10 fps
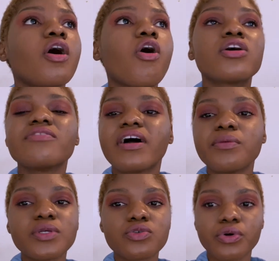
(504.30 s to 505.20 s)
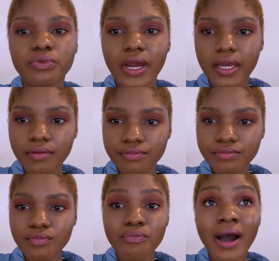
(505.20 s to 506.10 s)
all the vitamins were right.
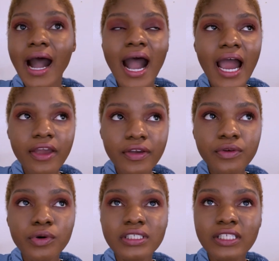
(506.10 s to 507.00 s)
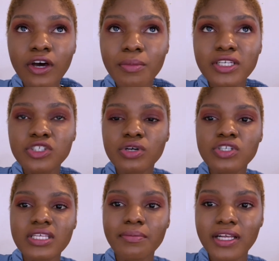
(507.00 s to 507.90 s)
My iron was low, but she was
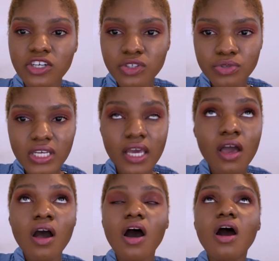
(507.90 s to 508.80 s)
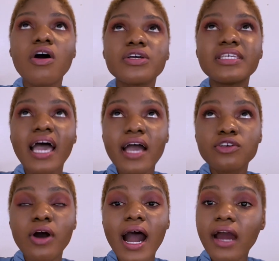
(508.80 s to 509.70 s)
just like, my doctor was like, oh yeah,
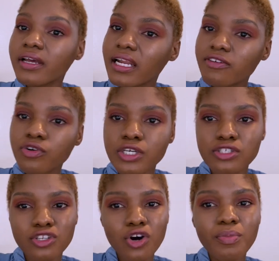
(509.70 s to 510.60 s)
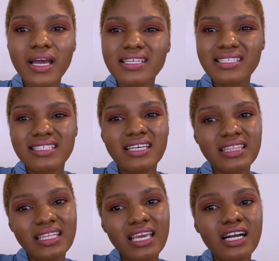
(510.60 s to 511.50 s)
your iron level is low, but it's
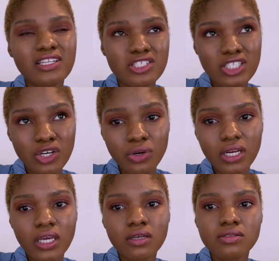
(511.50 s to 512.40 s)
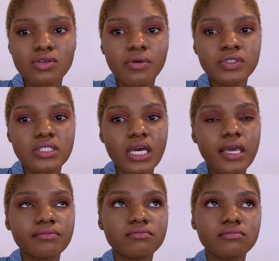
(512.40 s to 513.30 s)
nothing concerning. So I would just say,